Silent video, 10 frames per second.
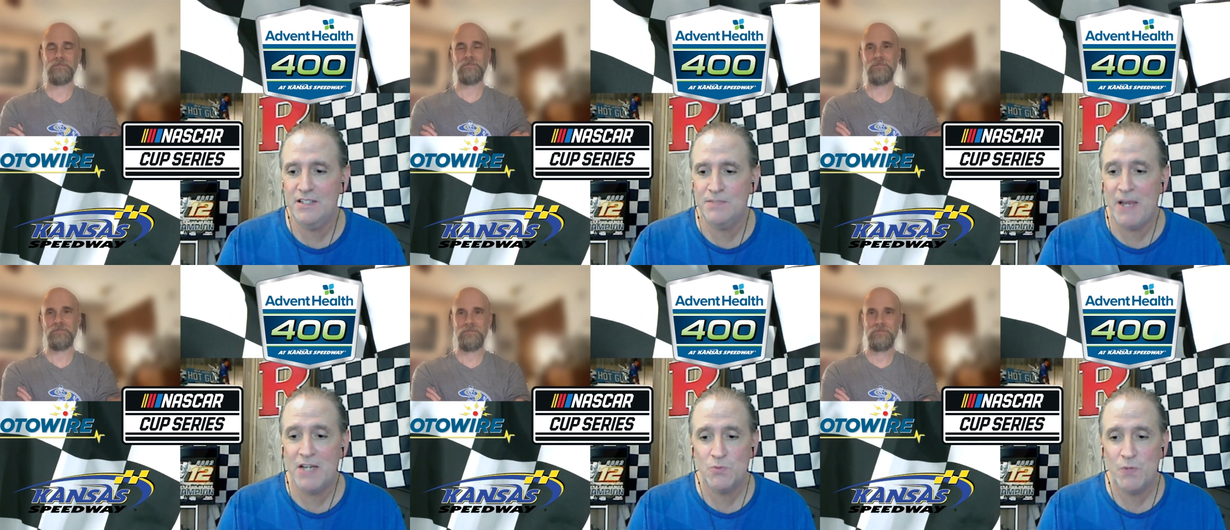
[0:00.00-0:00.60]
Speaker 1: this
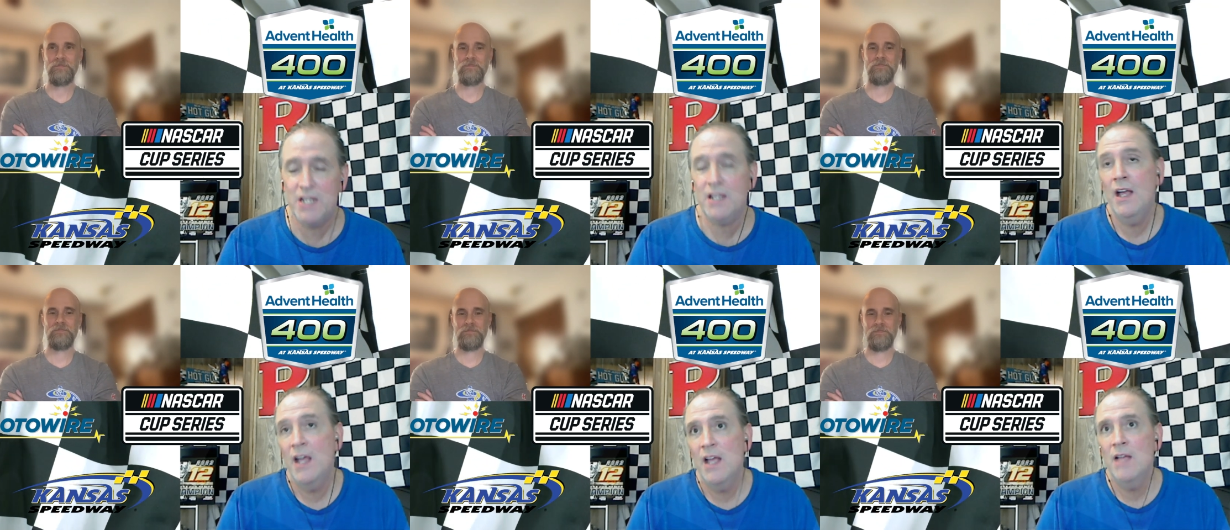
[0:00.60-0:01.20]
past week,
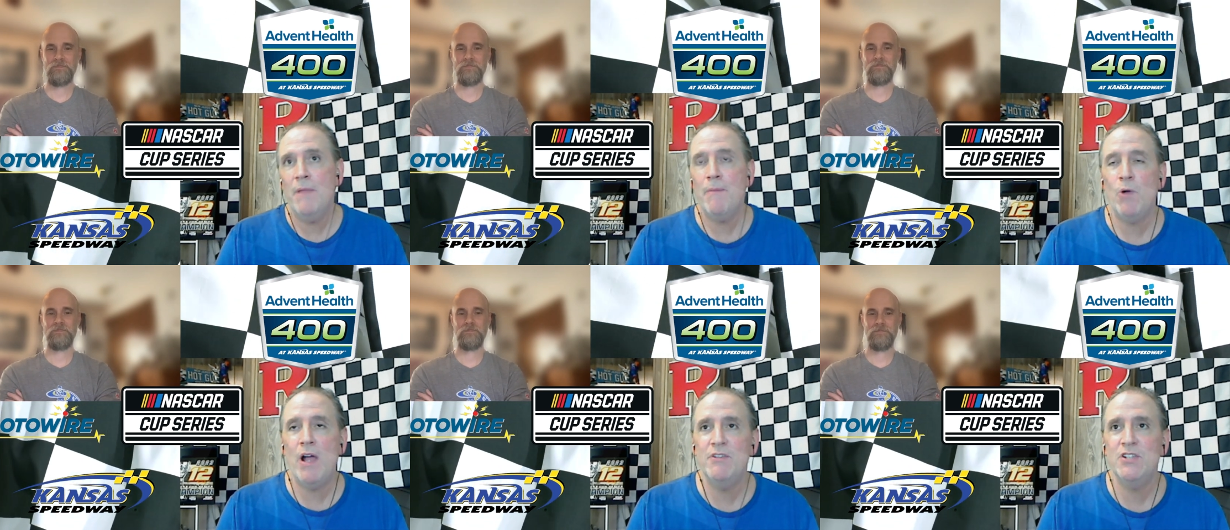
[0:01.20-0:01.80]
maybe we'll have